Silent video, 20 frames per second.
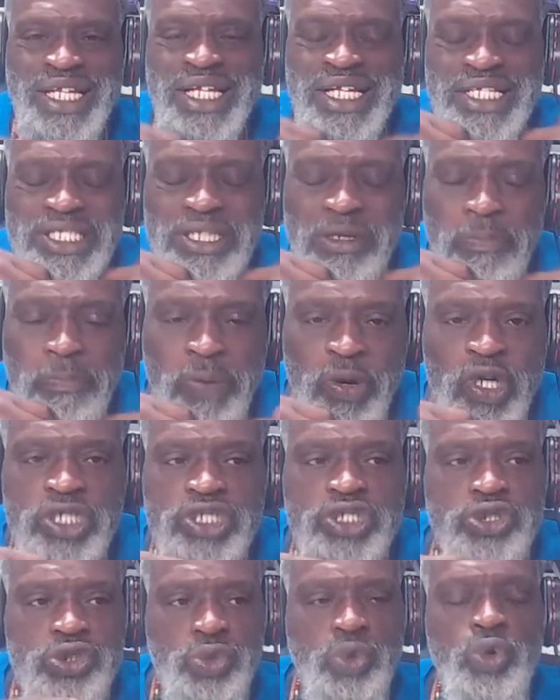to push
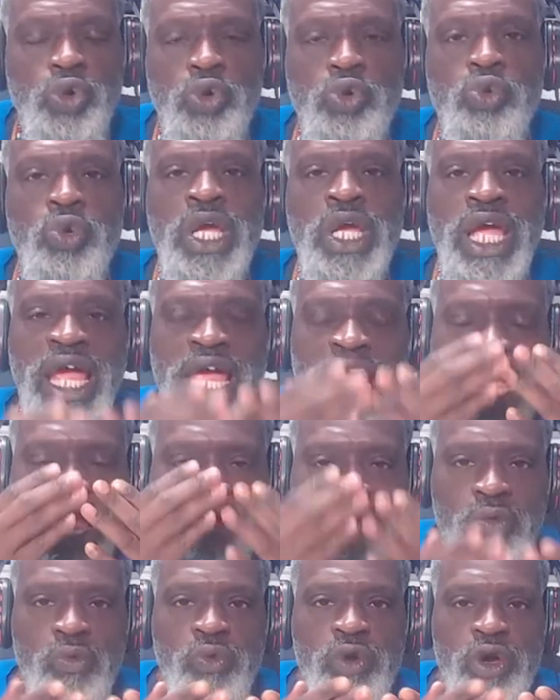through and have the
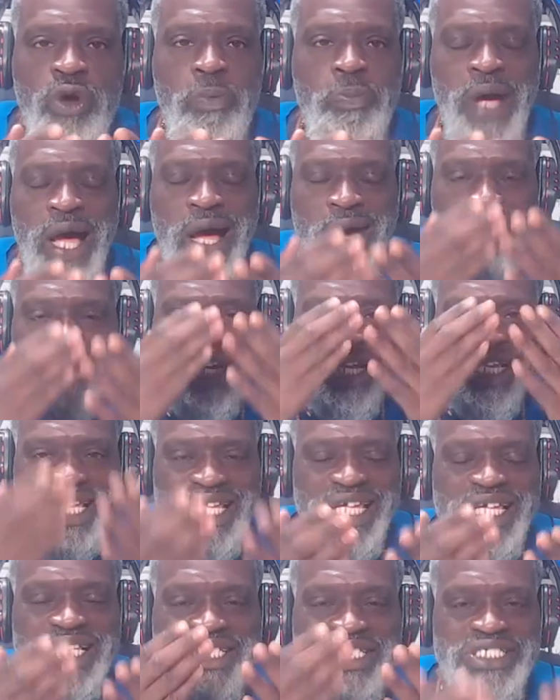willpower to
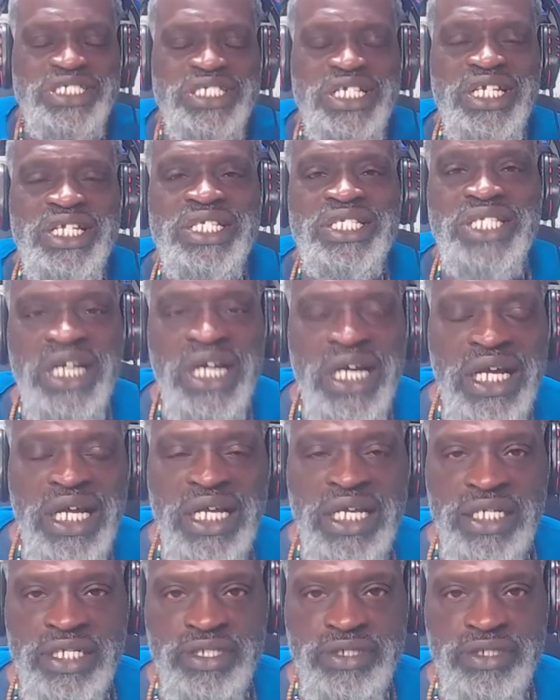get shit done.